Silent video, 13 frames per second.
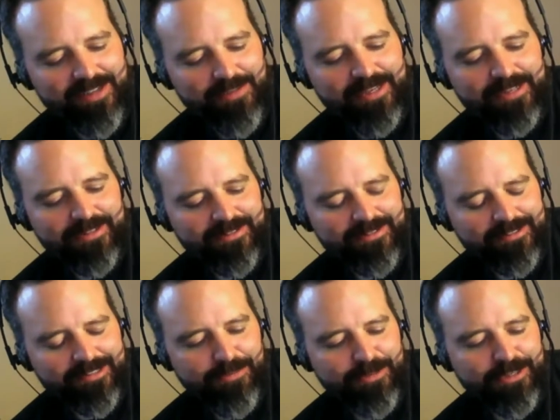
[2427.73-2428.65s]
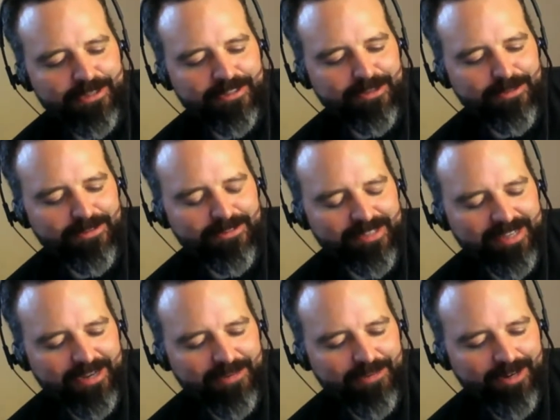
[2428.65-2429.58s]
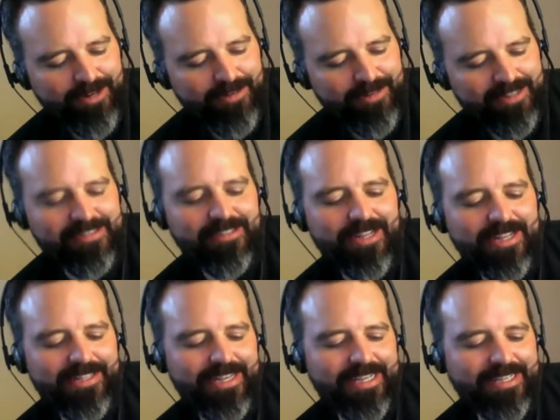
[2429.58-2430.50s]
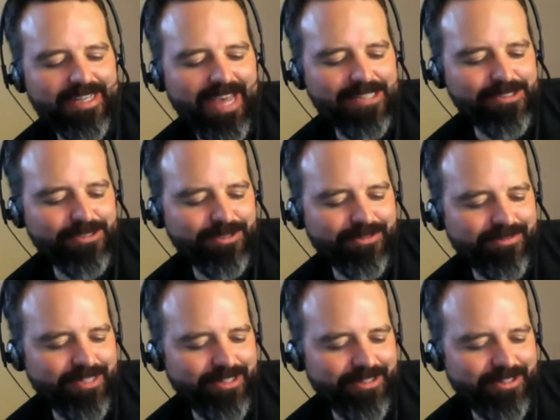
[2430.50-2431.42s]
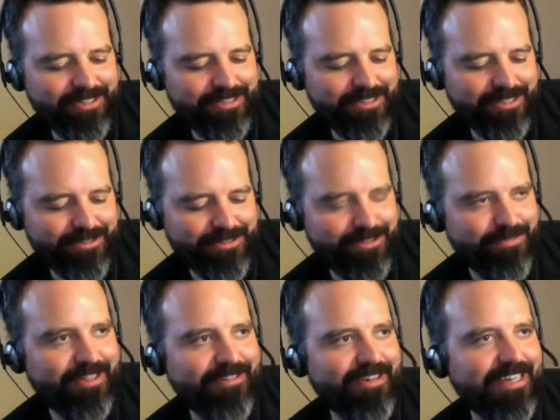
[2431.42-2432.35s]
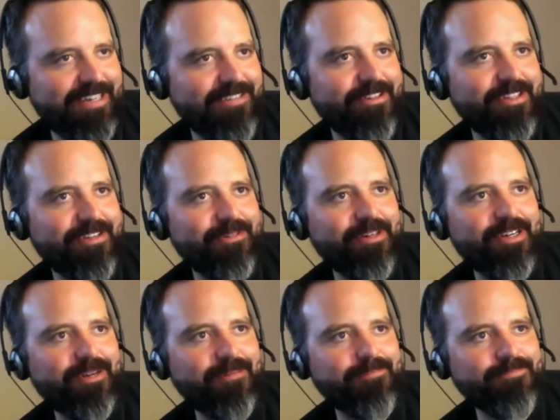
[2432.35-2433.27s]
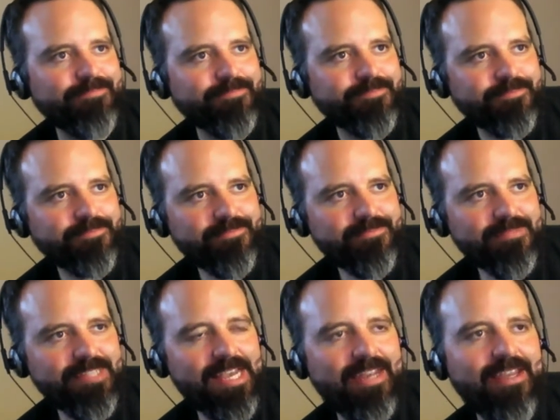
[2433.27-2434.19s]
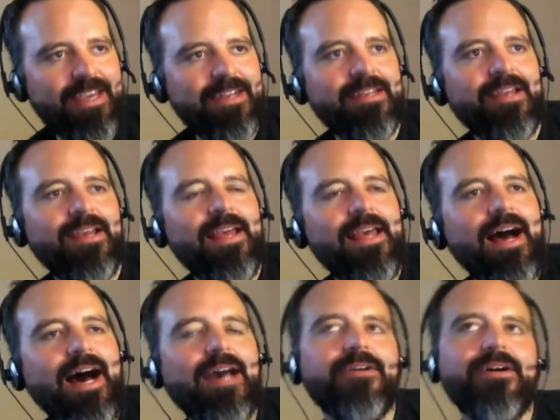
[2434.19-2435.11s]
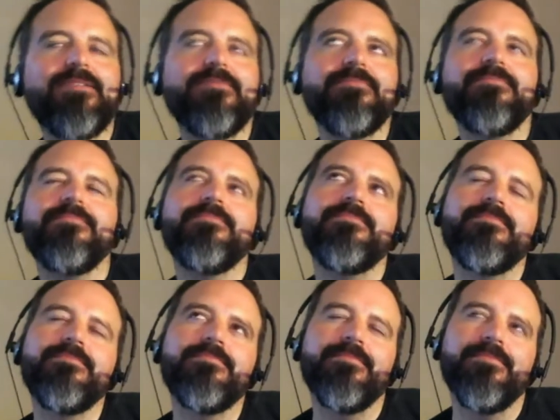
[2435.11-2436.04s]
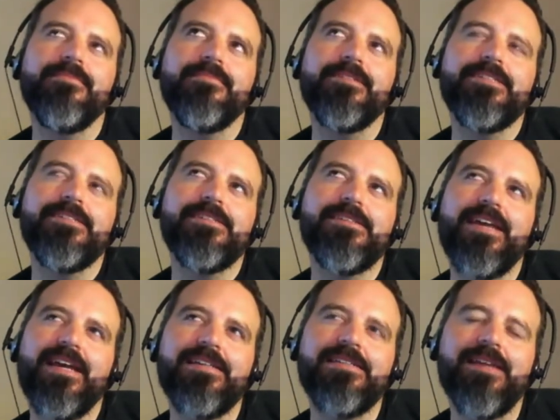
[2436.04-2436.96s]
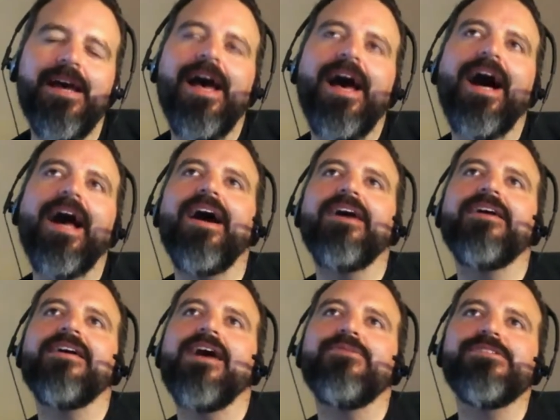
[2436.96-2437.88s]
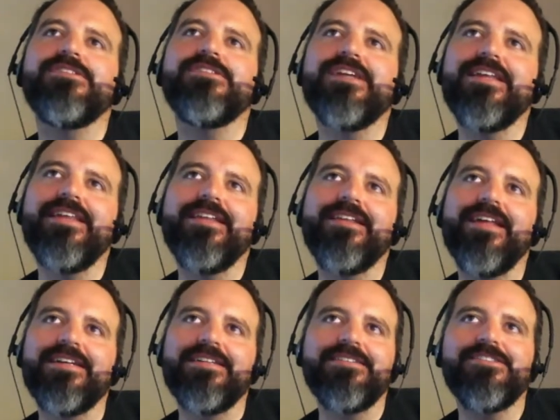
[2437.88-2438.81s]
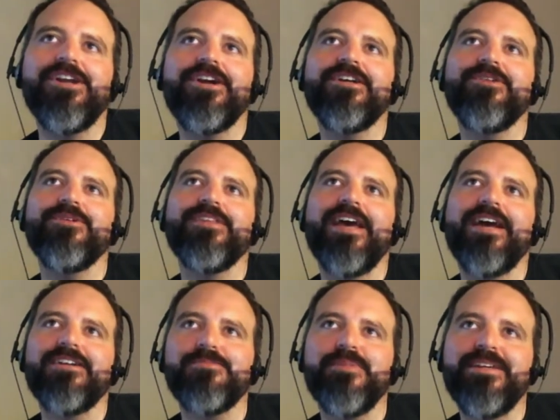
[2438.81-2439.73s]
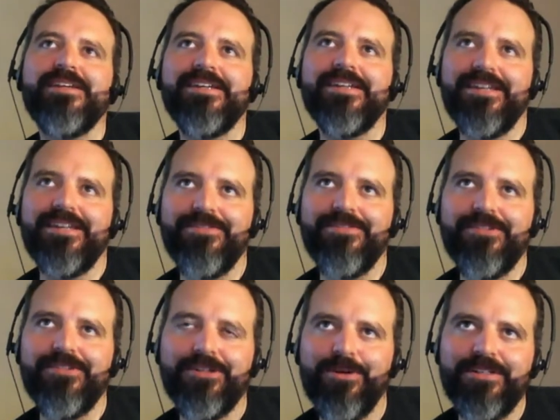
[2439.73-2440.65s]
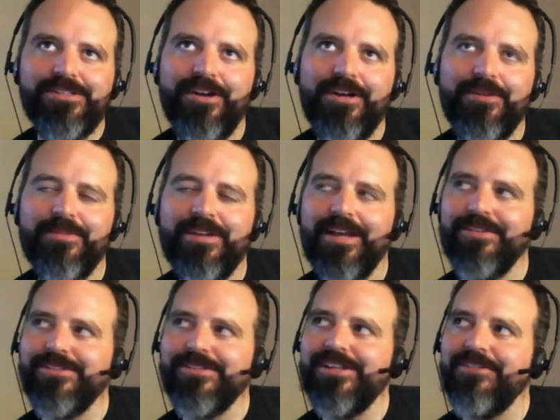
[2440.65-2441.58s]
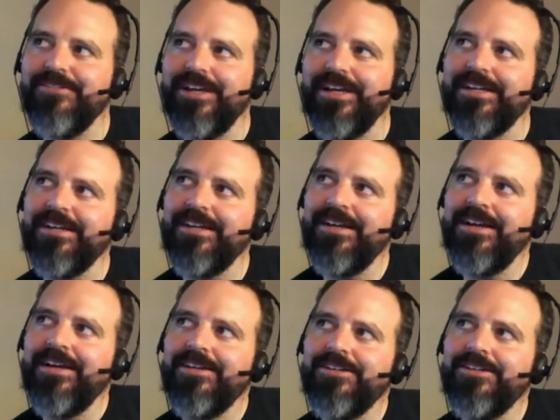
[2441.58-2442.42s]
I mean, tell me if you think I'm wrong, but it's a lot like Agile introduction used to be, right? Where there were and I is this the case? I would say that like starting with XP and even going to Scrum and other stuff, like